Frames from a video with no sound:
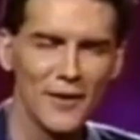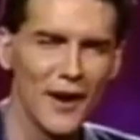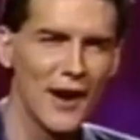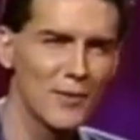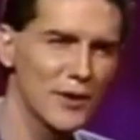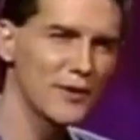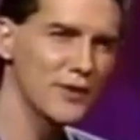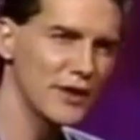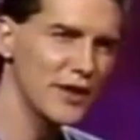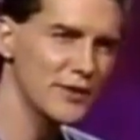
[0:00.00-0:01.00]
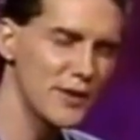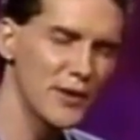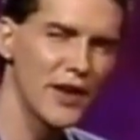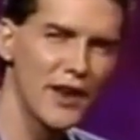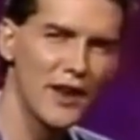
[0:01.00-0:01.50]
Well, ah, I'm looking for gifts. You
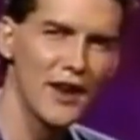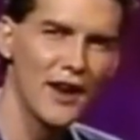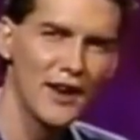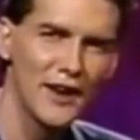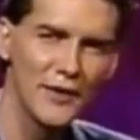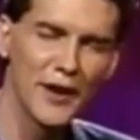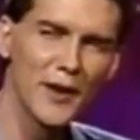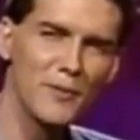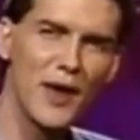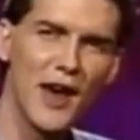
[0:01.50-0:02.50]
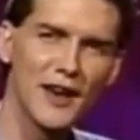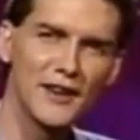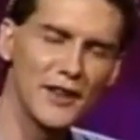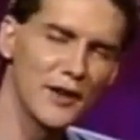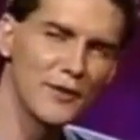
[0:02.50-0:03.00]
ever get a uh, you ever get a
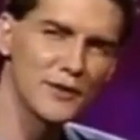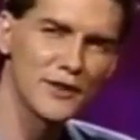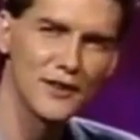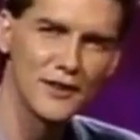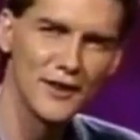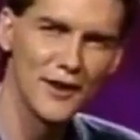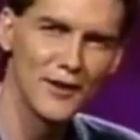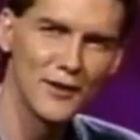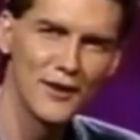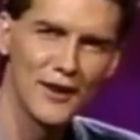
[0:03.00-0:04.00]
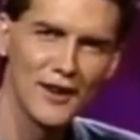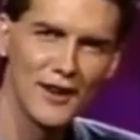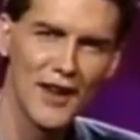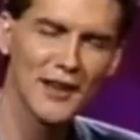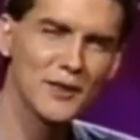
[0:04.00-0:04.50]
bad gift? You know,
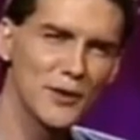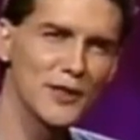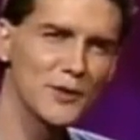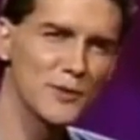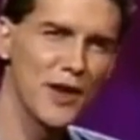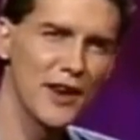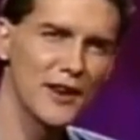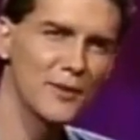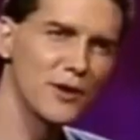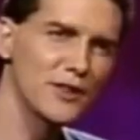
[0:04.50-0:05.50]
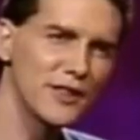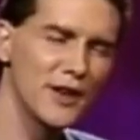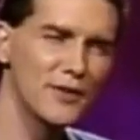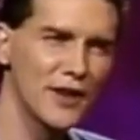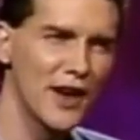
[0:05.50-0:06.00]
last Christmas, man, I got the worst
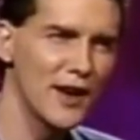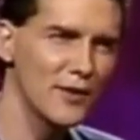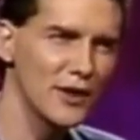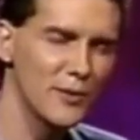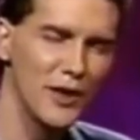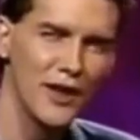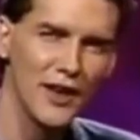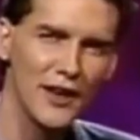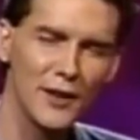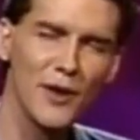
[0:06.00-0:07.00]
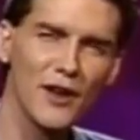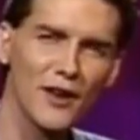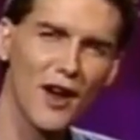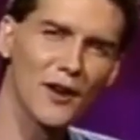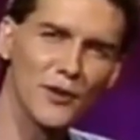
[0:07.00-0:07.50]
gift a guy ever give me. You give me a
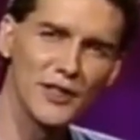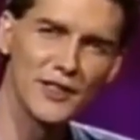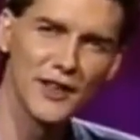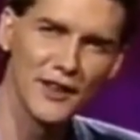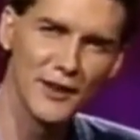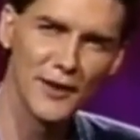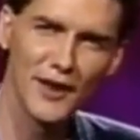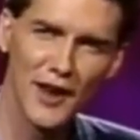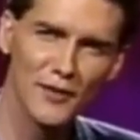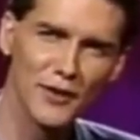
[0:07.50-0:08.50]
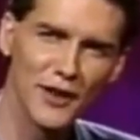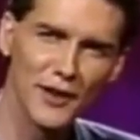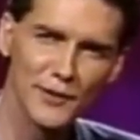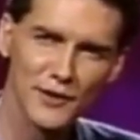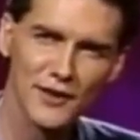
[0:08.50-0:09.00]
lottery ticket. You ever get that for a
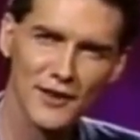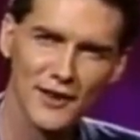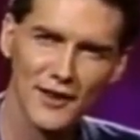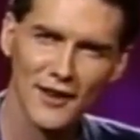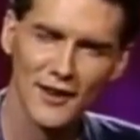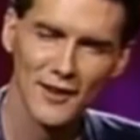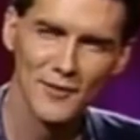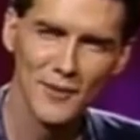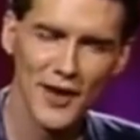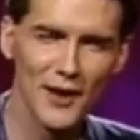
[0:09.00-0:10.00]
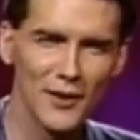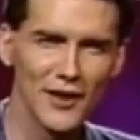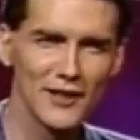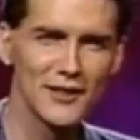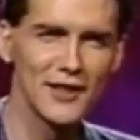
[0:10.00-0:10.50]
gift? Man,
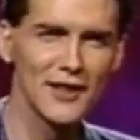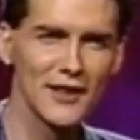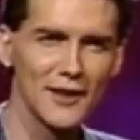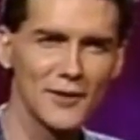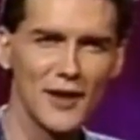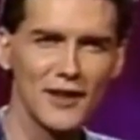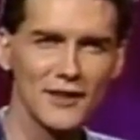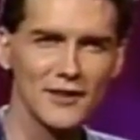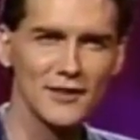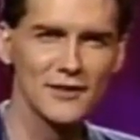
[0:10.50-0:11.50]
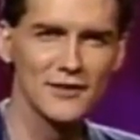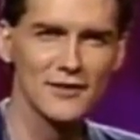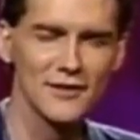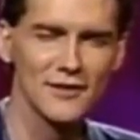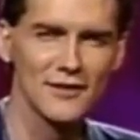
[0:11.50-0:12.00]
what a stinking gift that is.
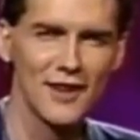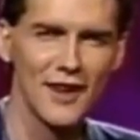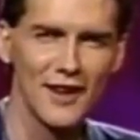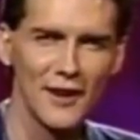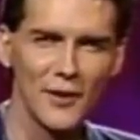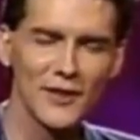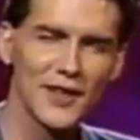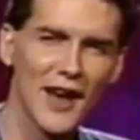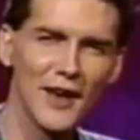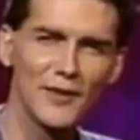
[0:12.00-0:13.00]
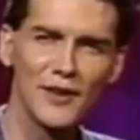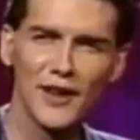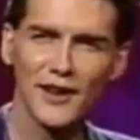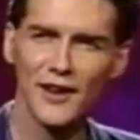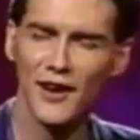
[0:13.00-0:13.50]
You know, what's a guy even
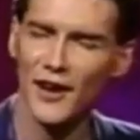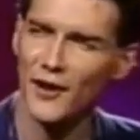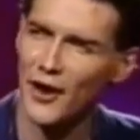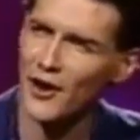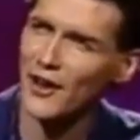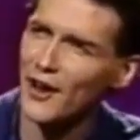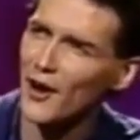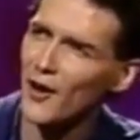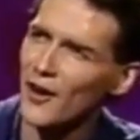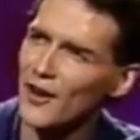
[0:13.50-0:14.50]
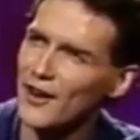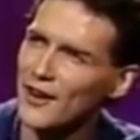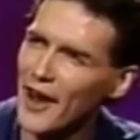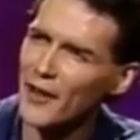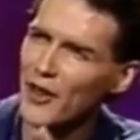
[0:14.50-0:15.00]
thinking there? I go, here you go,
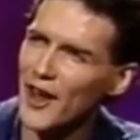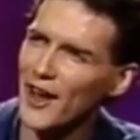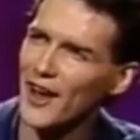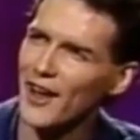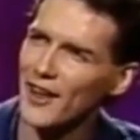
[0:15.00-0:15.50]
nothing.